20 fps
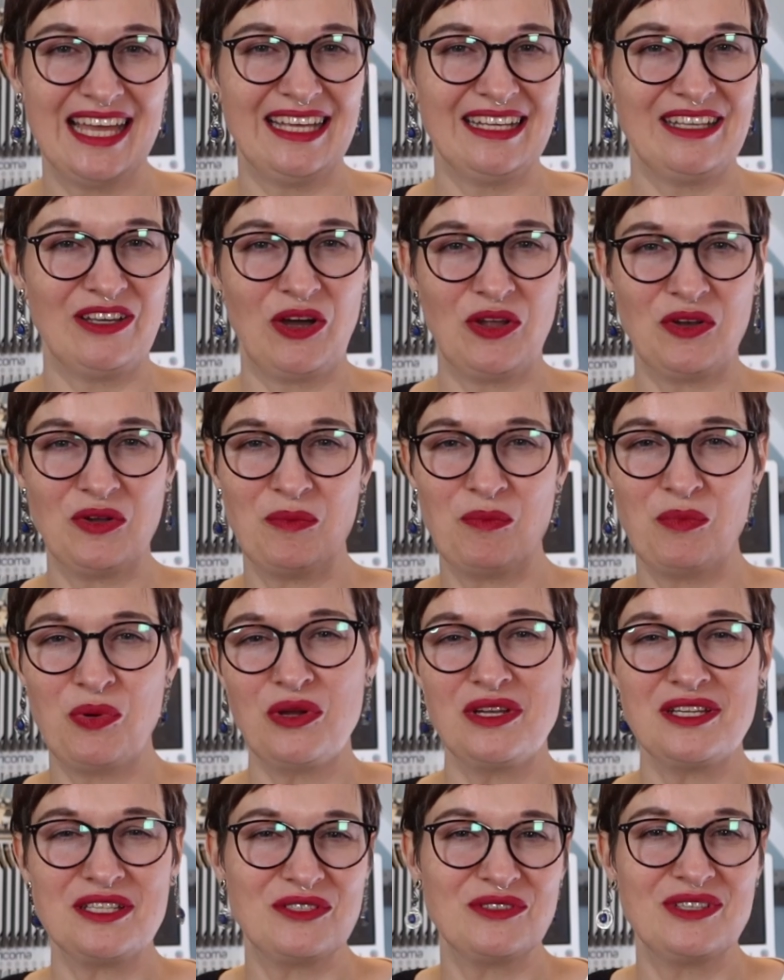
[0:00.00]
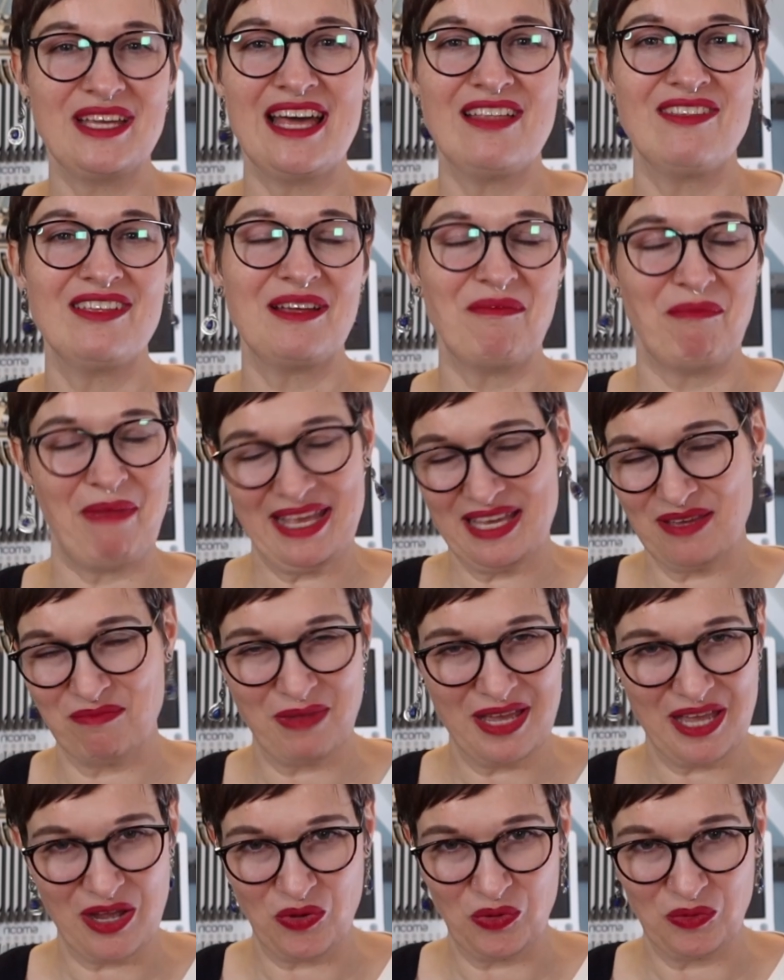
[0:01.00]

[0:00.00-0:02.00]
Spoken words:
and gonna put it together and make it my